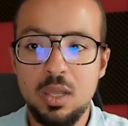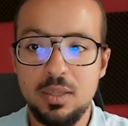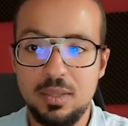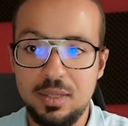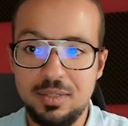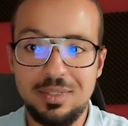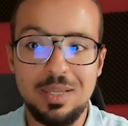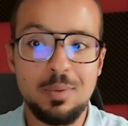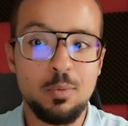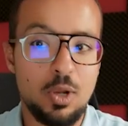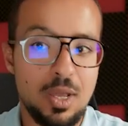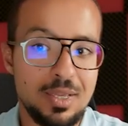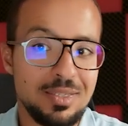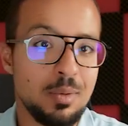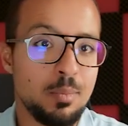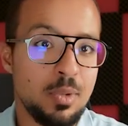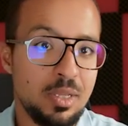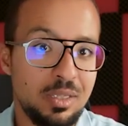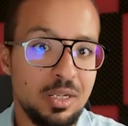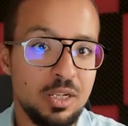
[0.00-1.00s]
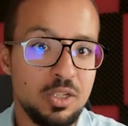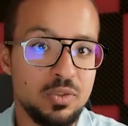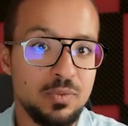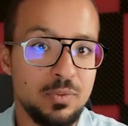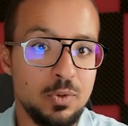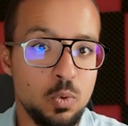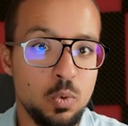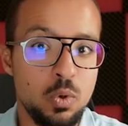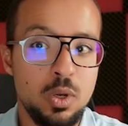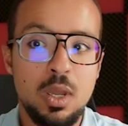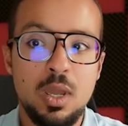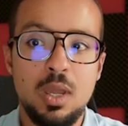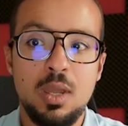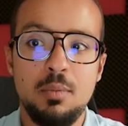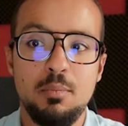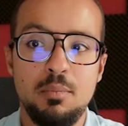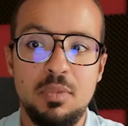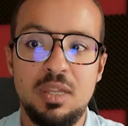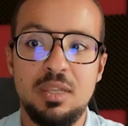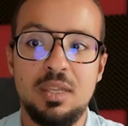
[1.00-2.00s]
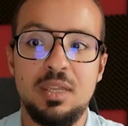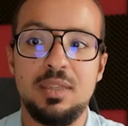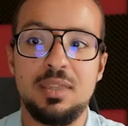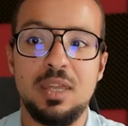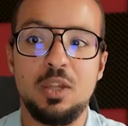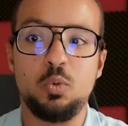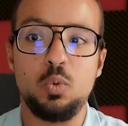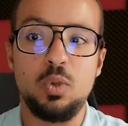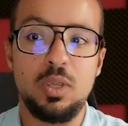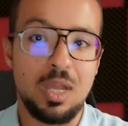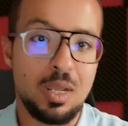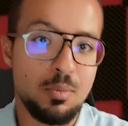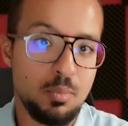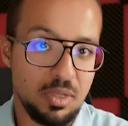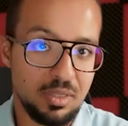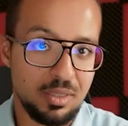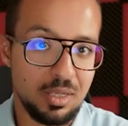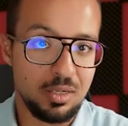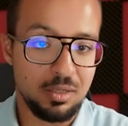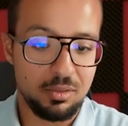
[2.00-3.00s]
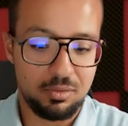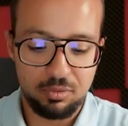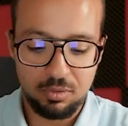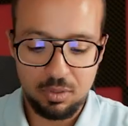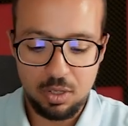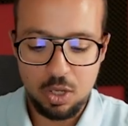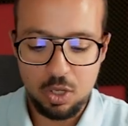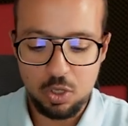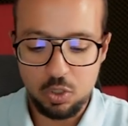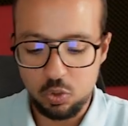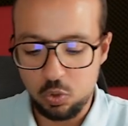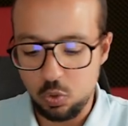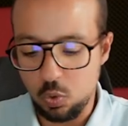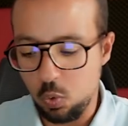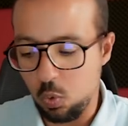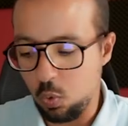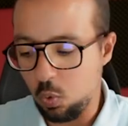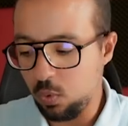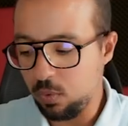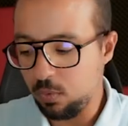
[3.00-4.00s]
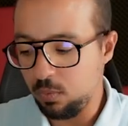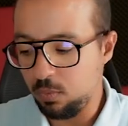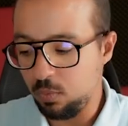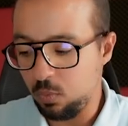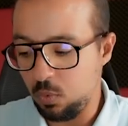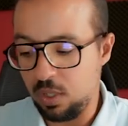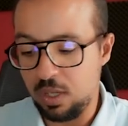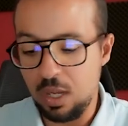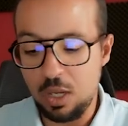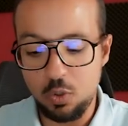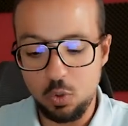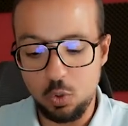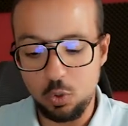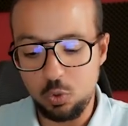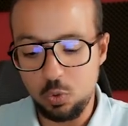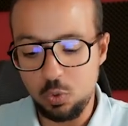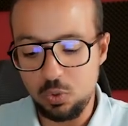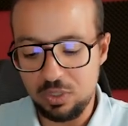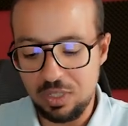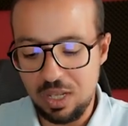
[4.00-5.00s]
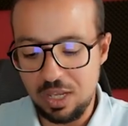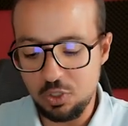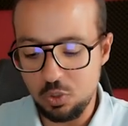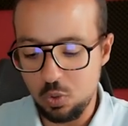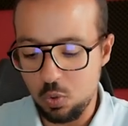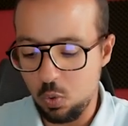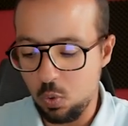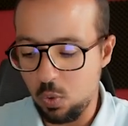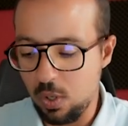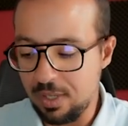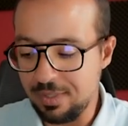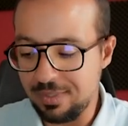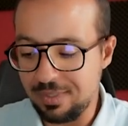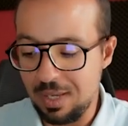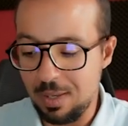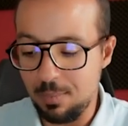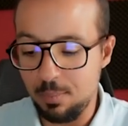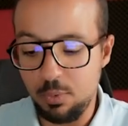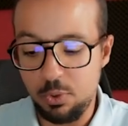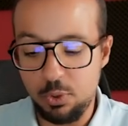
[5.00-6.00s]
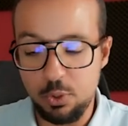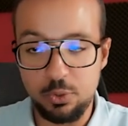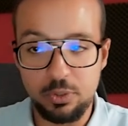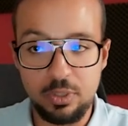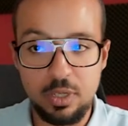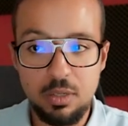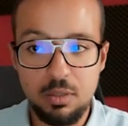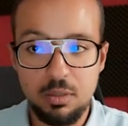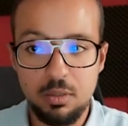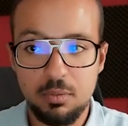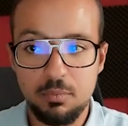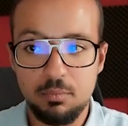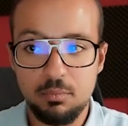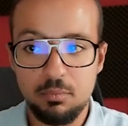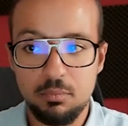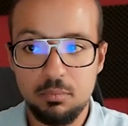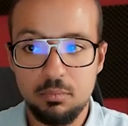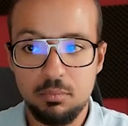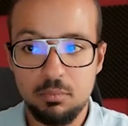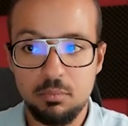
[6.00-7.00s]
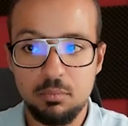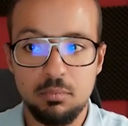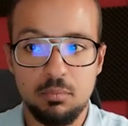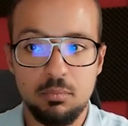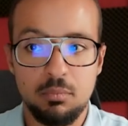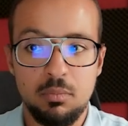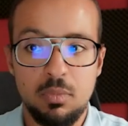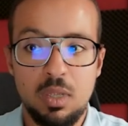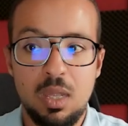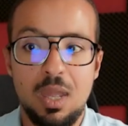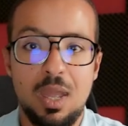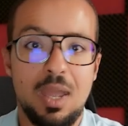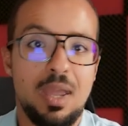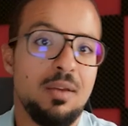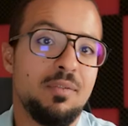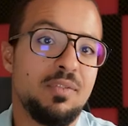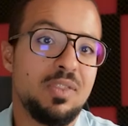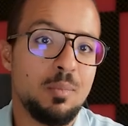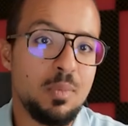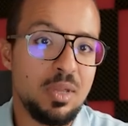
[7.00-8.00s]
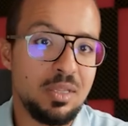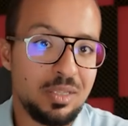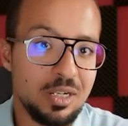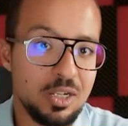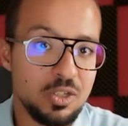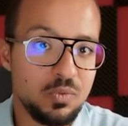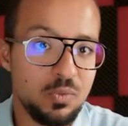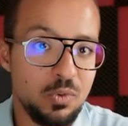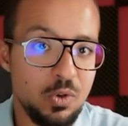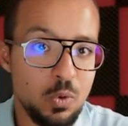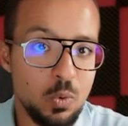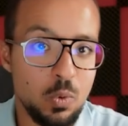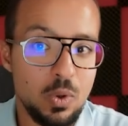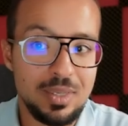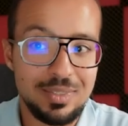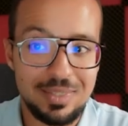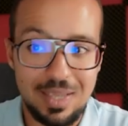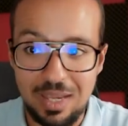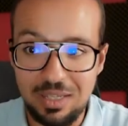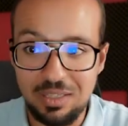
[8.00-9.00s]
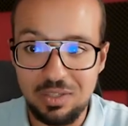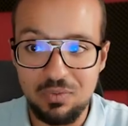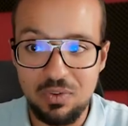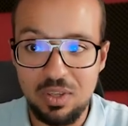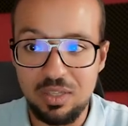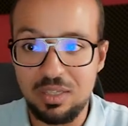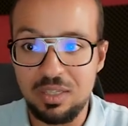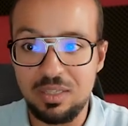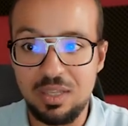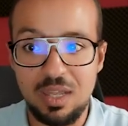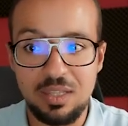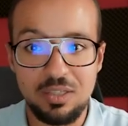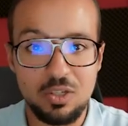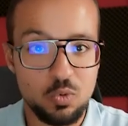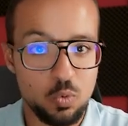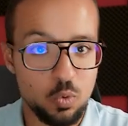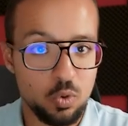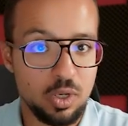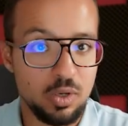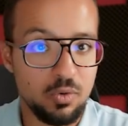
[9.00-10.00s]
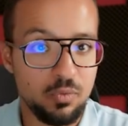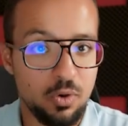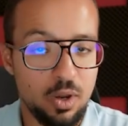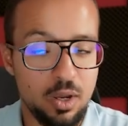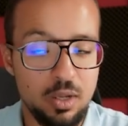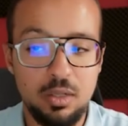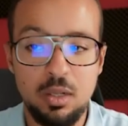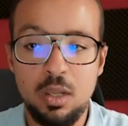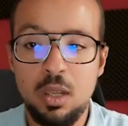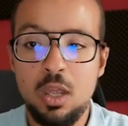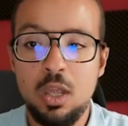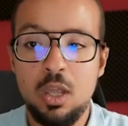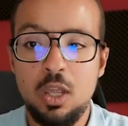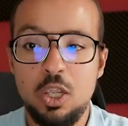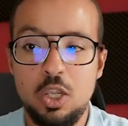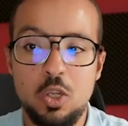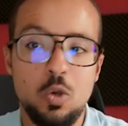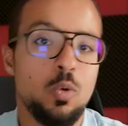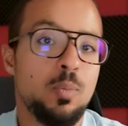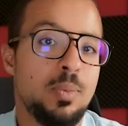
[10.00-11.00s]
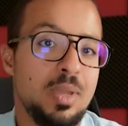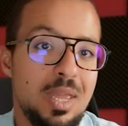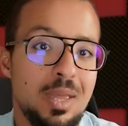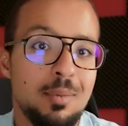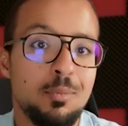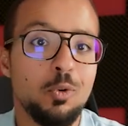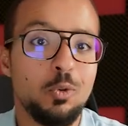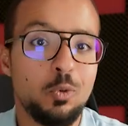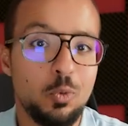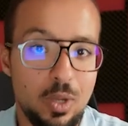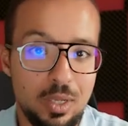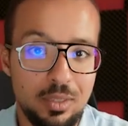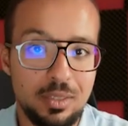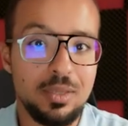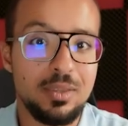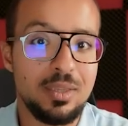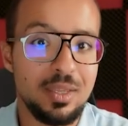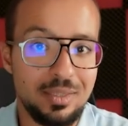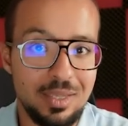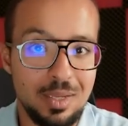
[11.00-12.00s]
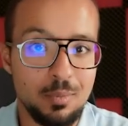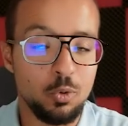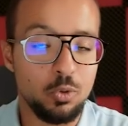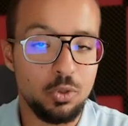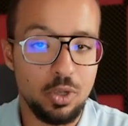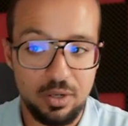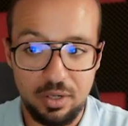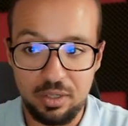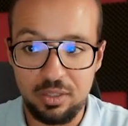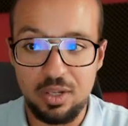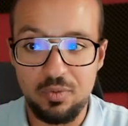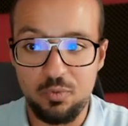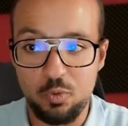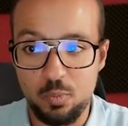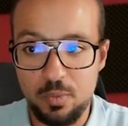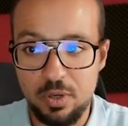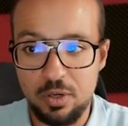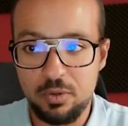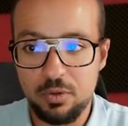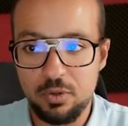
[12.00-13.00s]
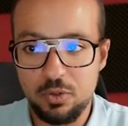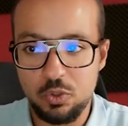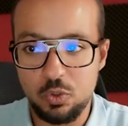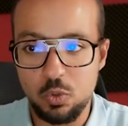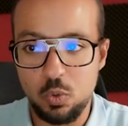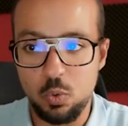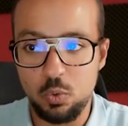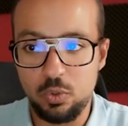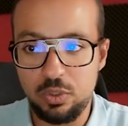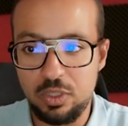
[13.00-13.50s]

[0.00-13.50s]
this table has a maintenance view, meaning that we can maintain it. So we can go to slash osm 30 If the maintenance view is activated and is working fine, you will be able to edit the table directly from here. So